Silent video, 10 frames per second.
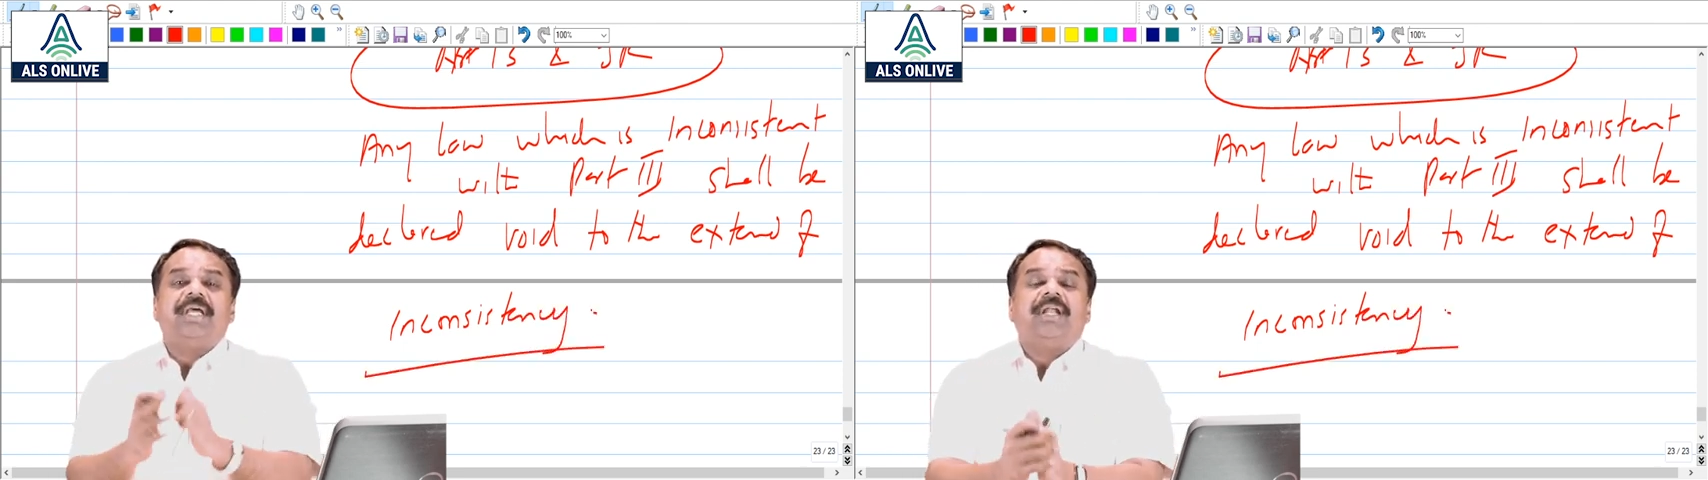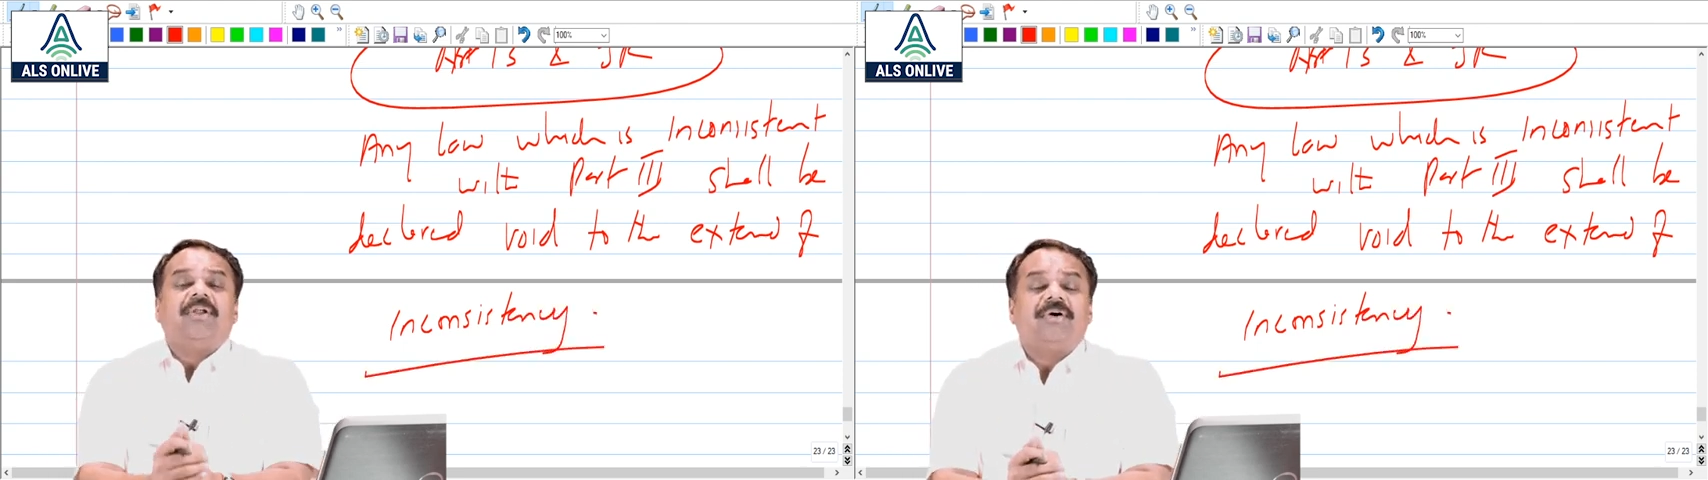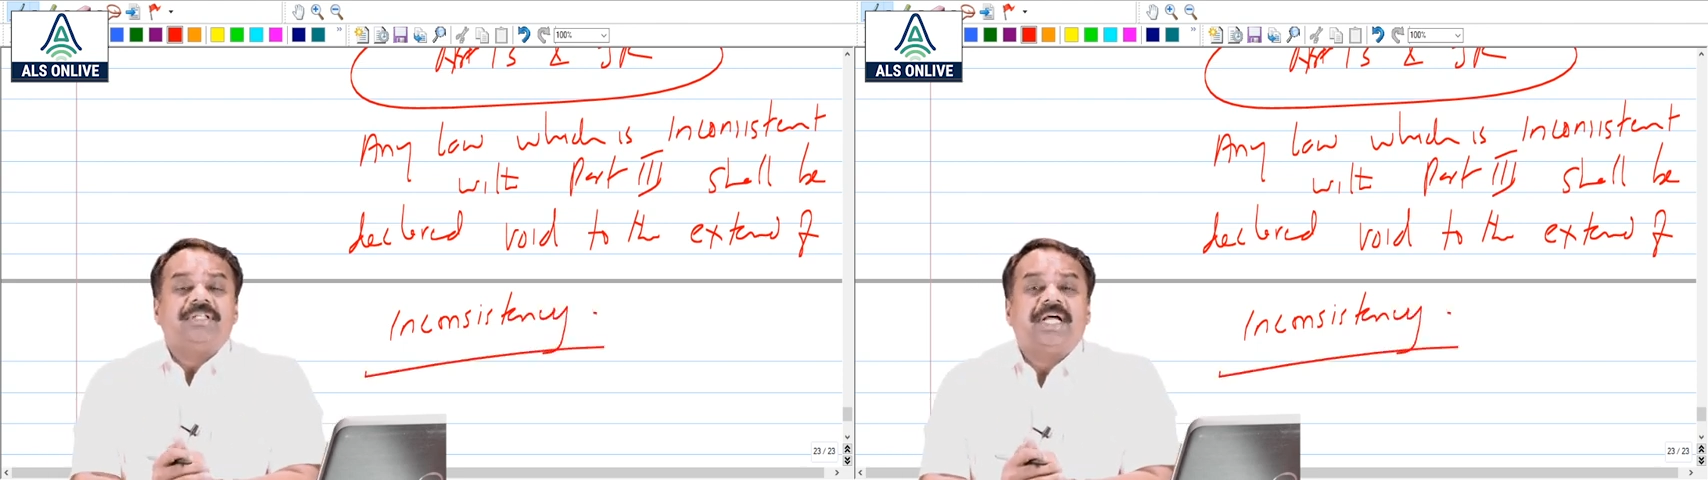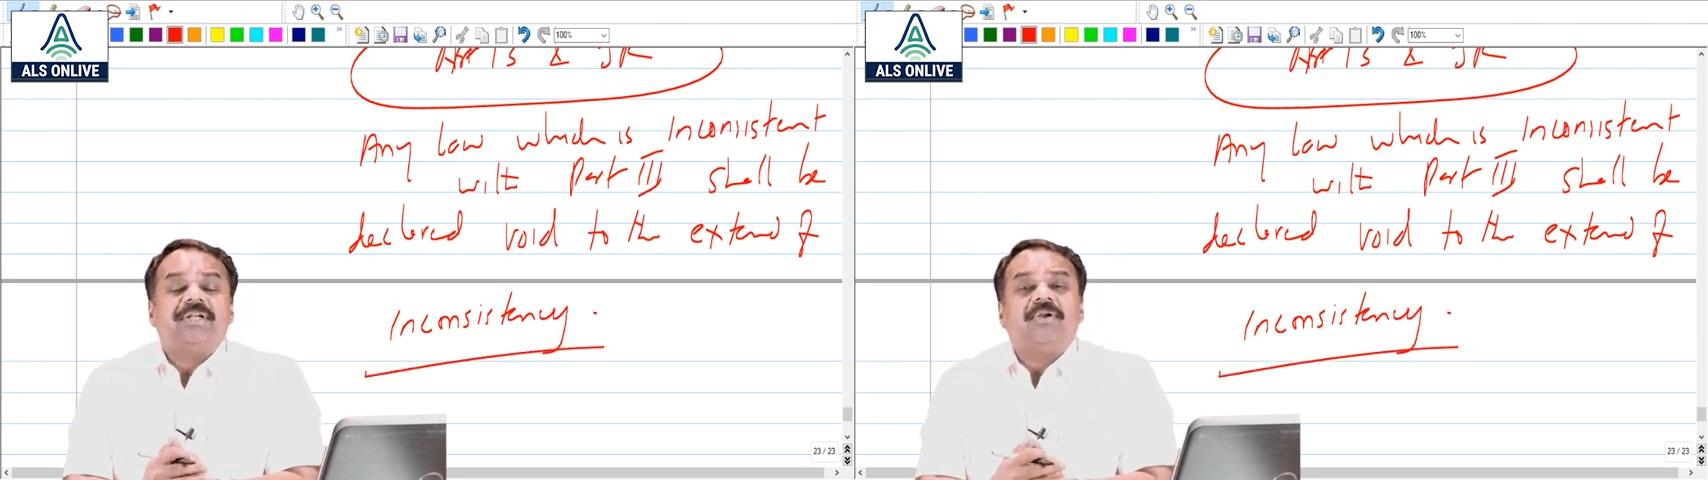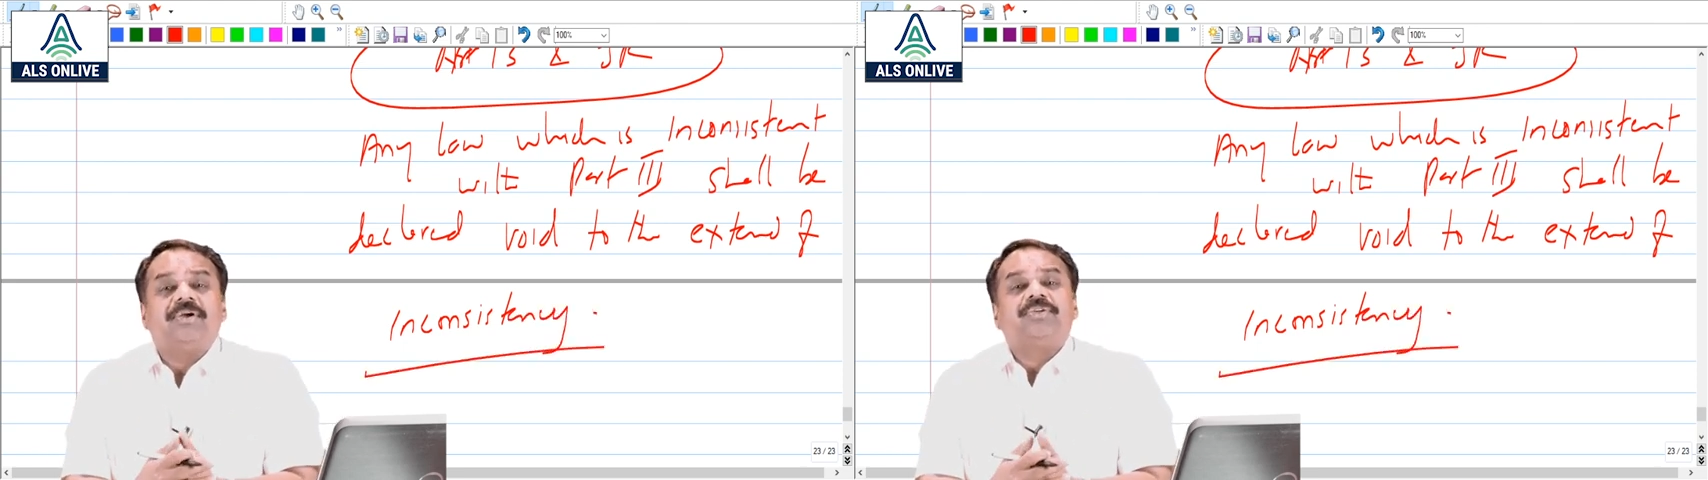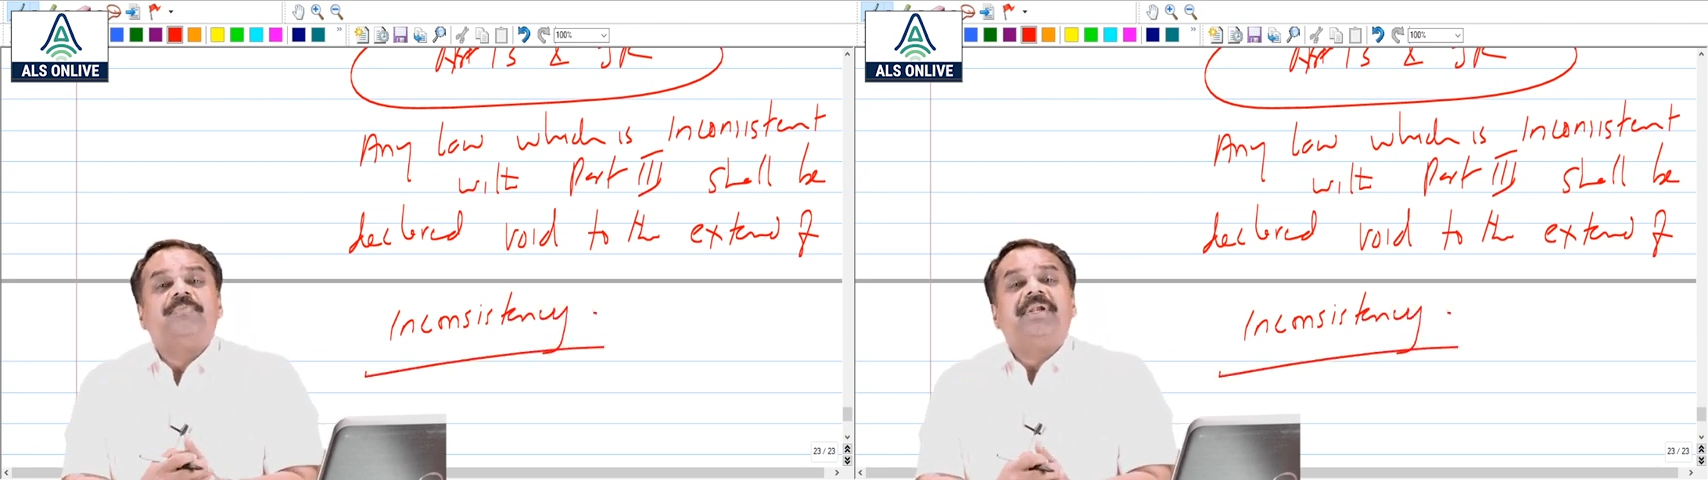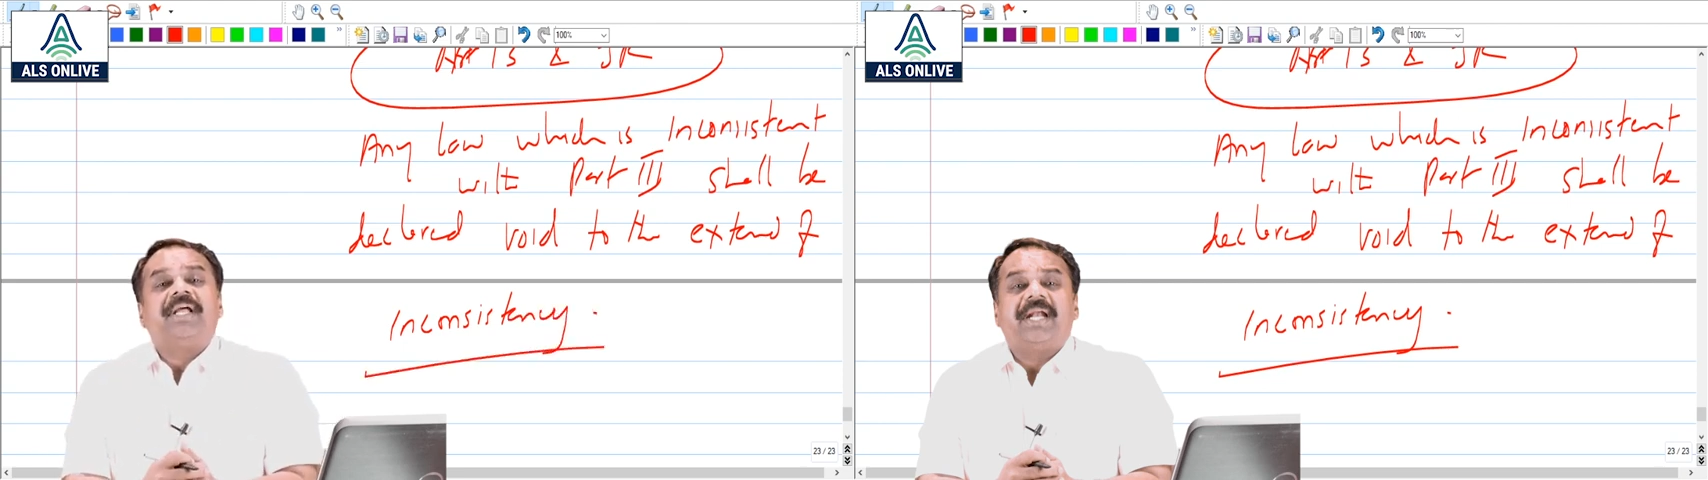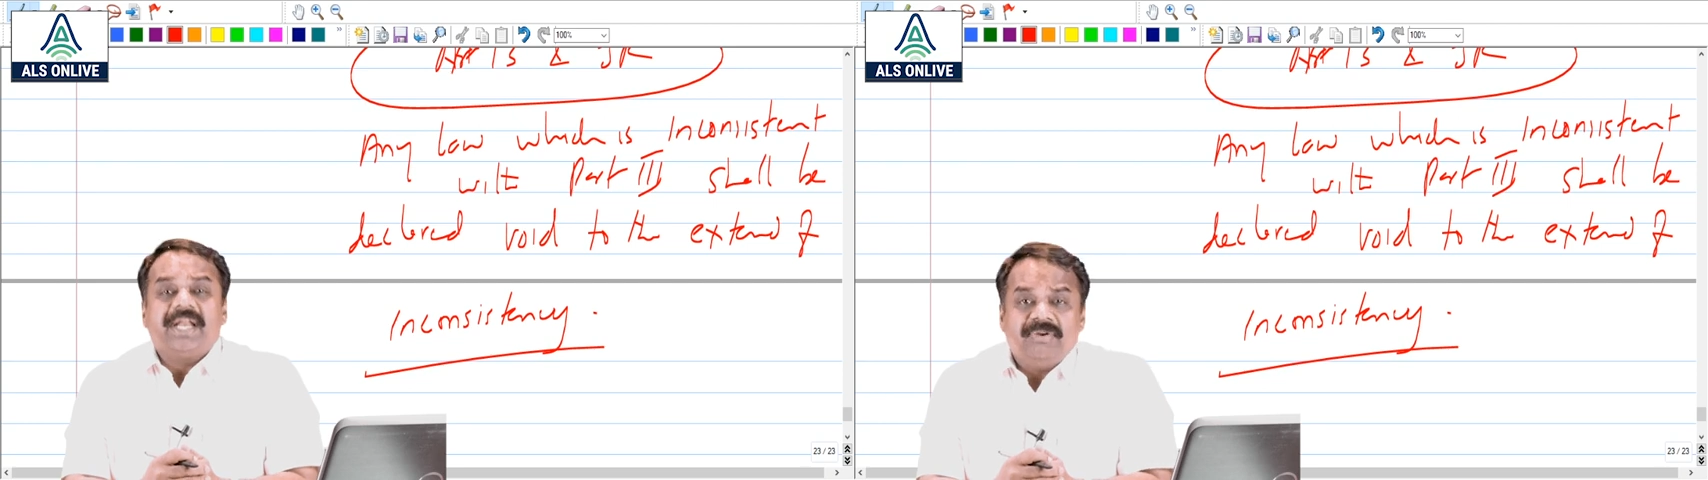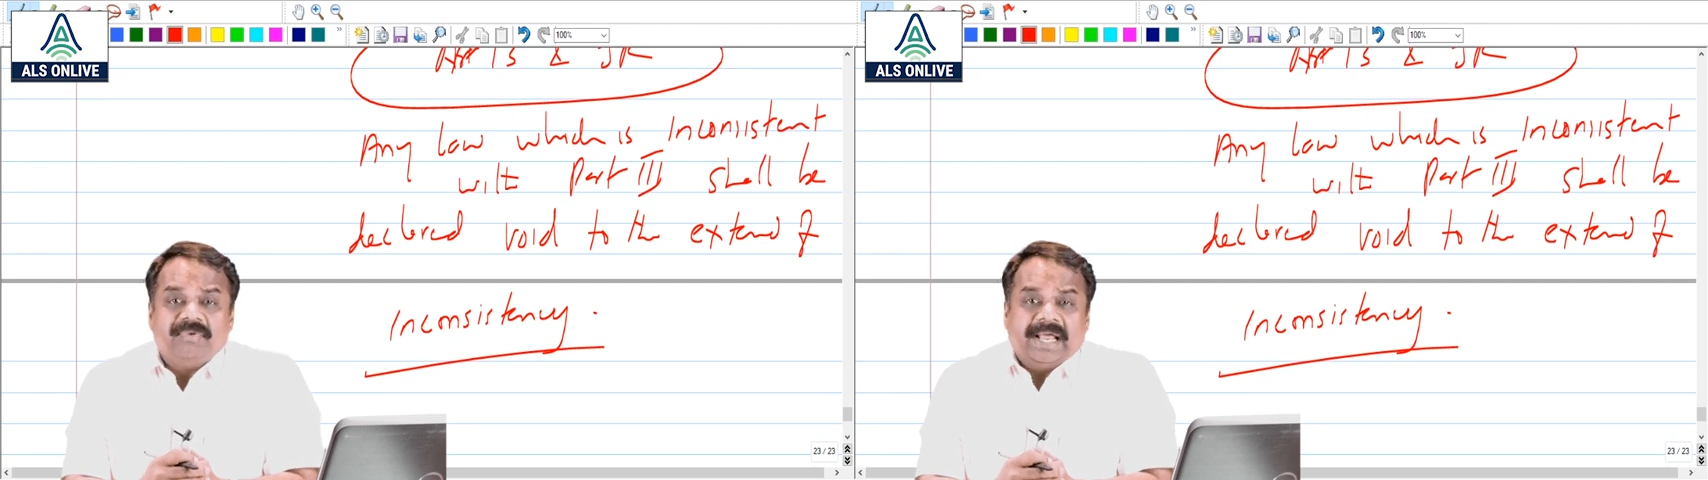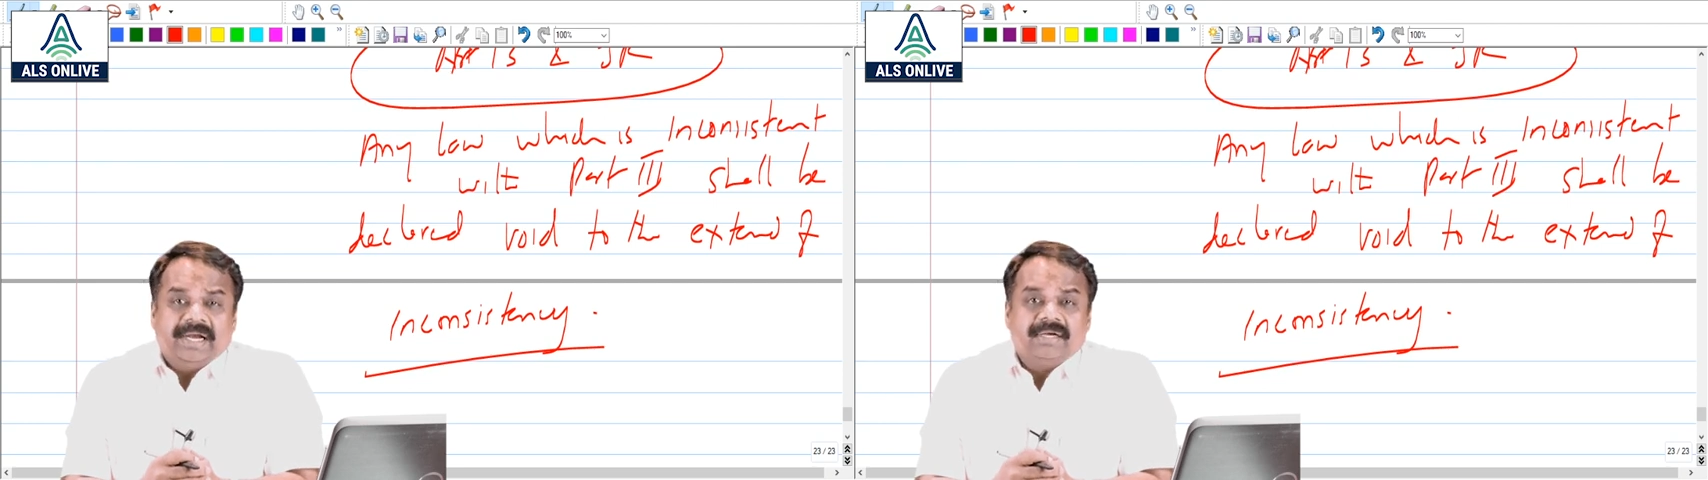that law should be declared
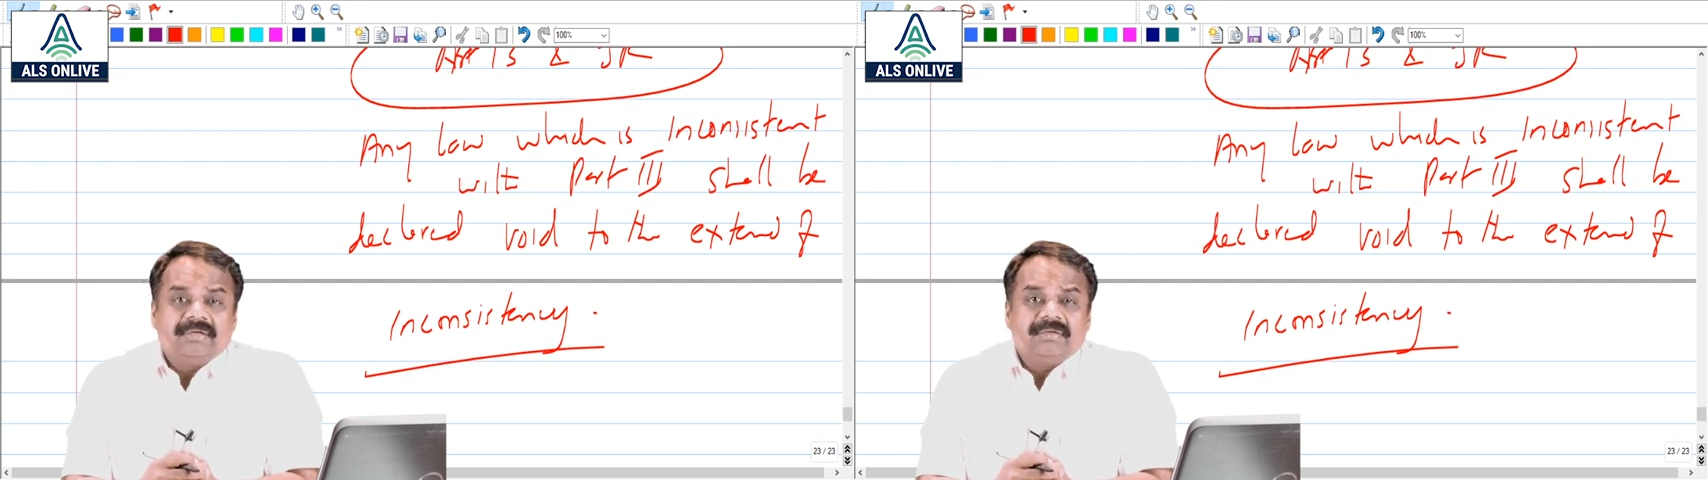invalid.